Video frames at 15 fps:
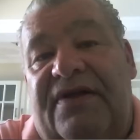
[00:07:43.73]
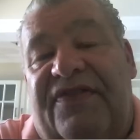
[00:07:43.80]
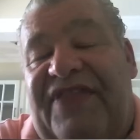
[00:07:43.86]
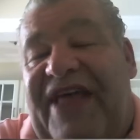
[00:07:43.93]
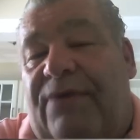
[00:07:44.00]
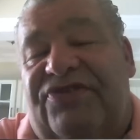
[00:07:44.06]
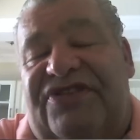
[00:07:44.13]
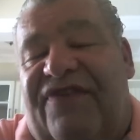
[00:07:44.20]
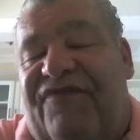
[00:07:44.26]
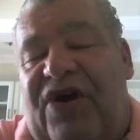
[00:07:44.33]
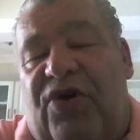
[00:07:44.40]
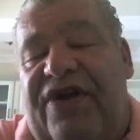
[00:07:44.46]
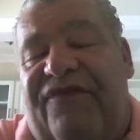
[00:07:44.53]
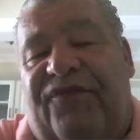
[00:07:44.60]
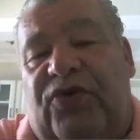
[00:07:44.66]
That was the
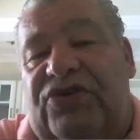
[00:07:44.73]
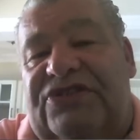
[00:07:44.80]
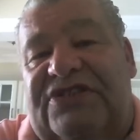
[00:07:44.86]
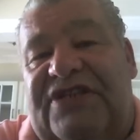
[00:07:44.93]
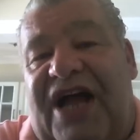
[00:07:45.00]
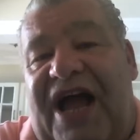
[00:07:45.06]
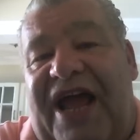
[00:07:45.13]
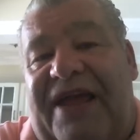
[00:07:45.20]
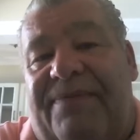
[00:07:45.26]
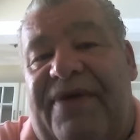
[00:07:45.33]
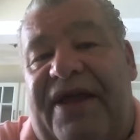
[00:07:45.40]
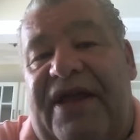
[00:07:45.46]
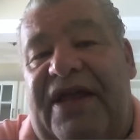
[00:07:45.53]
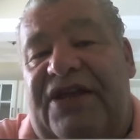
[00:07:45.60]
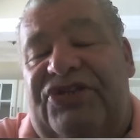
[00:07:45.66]
very first
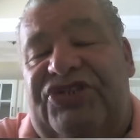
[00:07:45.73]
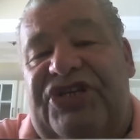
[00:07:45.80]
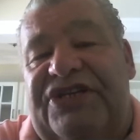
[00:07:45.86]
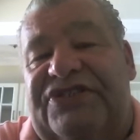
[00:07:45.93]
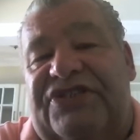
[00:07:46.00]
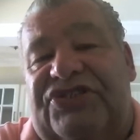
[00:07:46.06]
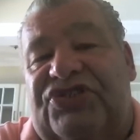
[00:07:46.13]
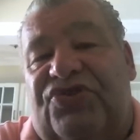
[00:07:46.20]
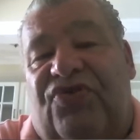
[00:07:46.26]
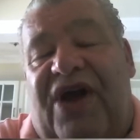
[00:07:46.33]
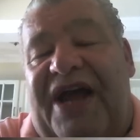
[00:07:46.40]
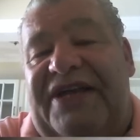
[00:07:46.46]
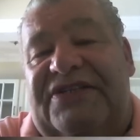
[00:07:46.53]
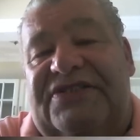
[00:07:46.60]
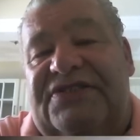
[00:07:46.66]
time in Jesus
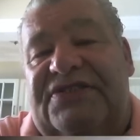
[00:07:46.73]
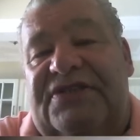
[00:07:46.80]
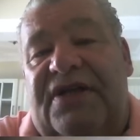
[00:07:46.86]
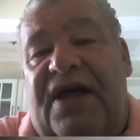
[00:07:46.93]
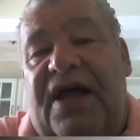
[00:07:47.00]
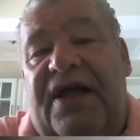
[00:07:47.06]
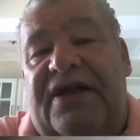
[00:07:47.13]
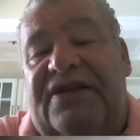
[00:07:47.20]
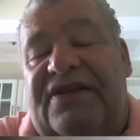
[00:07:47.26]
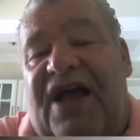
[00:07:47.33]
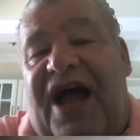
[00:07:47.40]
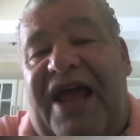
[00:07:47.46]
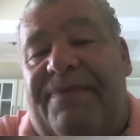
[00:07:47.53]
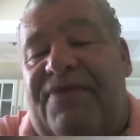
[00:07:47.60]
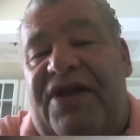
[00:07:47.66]
Christ's
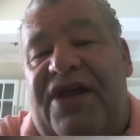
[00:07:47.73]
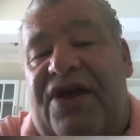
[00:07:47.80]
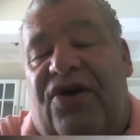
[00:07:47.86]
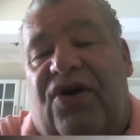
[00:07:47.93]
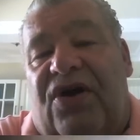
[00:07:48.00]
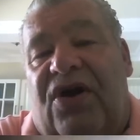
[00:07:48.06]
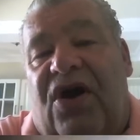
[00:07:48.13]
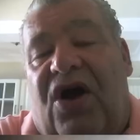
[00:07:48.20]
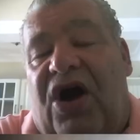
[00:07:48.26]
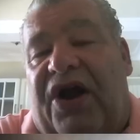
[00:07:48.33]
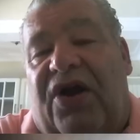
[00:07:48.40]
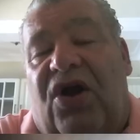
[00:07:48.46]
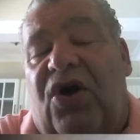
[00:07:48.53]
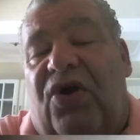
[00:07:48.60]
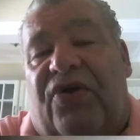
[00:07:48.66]
time here
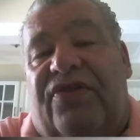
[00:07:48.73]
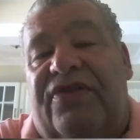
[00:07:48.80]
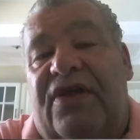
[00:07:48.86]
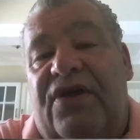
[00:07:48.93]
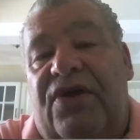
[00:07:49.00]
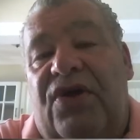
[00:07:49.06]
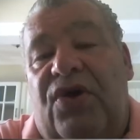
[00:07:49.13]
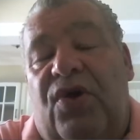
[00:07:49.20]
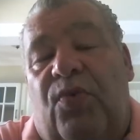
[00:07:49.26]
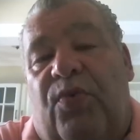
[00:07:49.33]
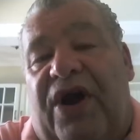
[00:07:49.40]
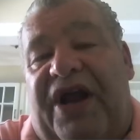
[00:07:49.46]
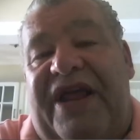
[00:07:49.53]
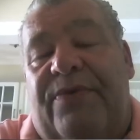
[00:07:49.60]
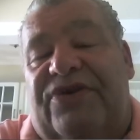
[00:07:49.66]
on earth
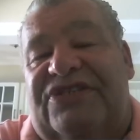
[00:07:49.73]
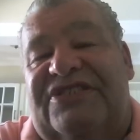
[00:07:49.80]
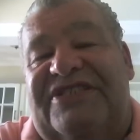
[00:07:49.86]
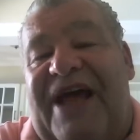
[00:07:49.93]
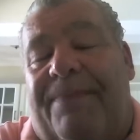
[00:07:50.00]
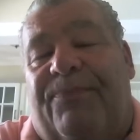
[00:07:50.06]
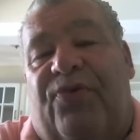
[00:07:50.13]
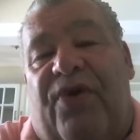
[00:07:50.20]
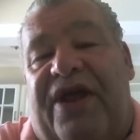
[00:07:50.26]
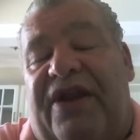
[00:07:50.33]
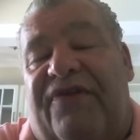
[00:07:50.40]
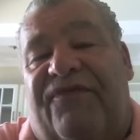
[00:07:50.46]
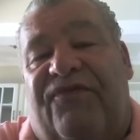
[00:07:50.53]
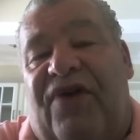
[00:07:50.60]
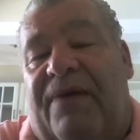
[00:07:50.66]
where he was
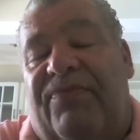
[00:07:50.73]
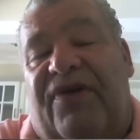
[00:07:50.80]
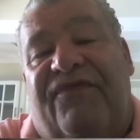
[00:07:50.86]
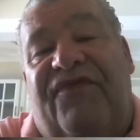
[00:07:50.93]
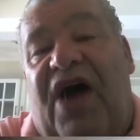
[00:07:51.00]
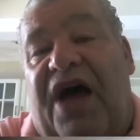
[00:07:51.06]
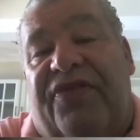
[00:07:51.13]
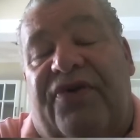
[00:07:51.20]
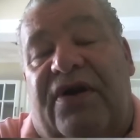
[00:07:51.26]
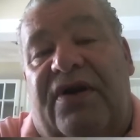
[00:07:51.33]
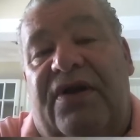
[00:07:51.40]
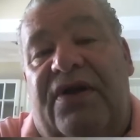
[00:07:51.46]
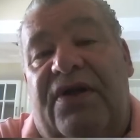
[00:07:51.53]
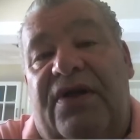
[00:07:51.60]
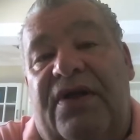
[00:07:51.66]
separated from the Father.
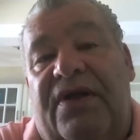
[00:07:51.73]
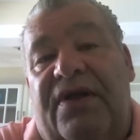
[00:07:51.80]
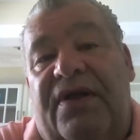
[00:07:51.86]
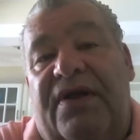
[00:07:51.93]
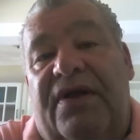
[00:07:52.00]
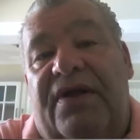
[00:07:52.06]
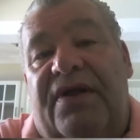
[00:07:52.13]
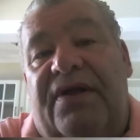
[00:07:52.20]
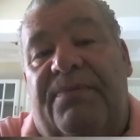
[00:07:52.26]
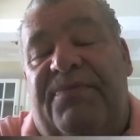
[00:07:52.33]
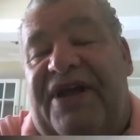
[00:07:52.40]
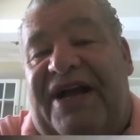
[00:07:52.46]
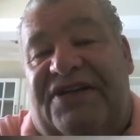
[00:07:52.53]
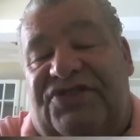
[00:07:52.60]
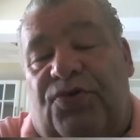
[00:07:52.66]

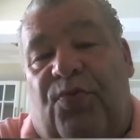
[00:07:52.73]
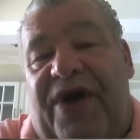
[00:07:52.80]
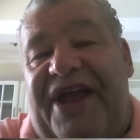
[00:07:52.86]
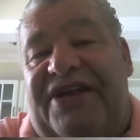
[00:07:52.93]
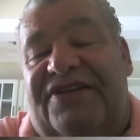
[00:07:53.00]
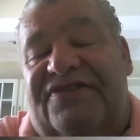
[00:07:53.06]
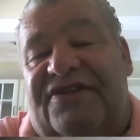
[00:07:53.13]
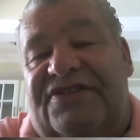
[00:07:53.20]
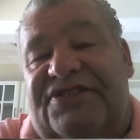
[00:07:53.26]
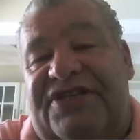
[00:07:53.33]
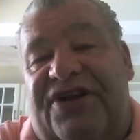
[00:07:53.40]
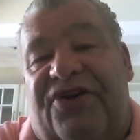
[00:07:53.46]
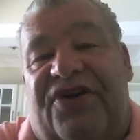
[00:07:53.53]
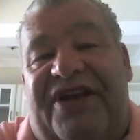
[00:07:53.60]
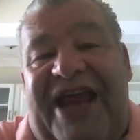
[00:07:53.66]
Because the wages of
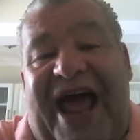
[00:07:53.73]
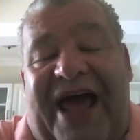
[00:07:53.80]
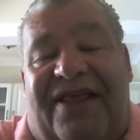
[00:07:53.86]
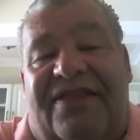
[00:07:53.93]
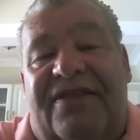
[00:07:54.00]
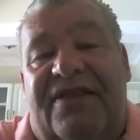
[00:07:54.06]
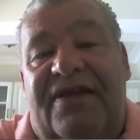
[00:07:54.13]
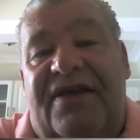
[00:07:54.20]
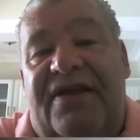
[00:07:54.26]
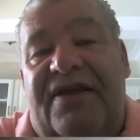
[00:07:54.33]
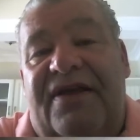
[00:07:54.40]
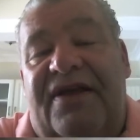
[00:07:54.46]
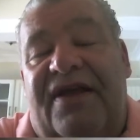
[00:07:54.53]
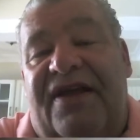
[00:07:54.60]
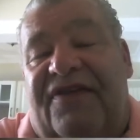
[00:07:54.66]
sin are death,
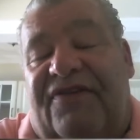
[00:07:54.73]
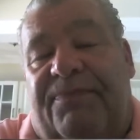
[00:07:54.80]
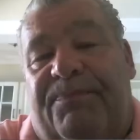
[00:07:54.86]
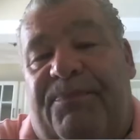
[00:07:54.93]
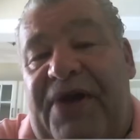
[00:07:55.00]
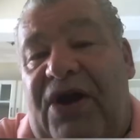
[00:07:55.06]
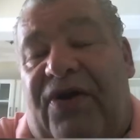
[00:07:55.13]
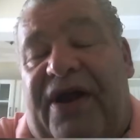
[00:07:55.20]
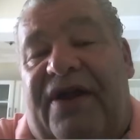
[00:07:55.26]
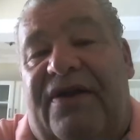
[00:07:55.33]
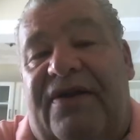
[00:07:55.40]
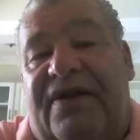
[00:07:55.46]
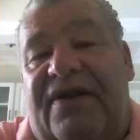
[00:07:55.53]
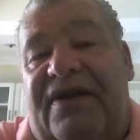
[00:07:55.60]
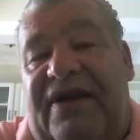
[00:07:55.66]
his
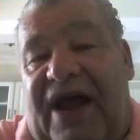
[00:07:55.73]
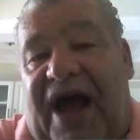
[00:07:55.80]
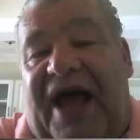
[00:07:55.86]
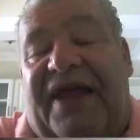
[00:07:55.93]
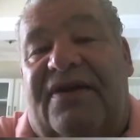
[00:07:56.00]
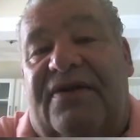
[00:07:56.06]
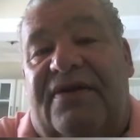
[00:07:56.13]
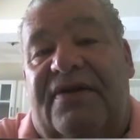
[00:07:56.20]
spirit died.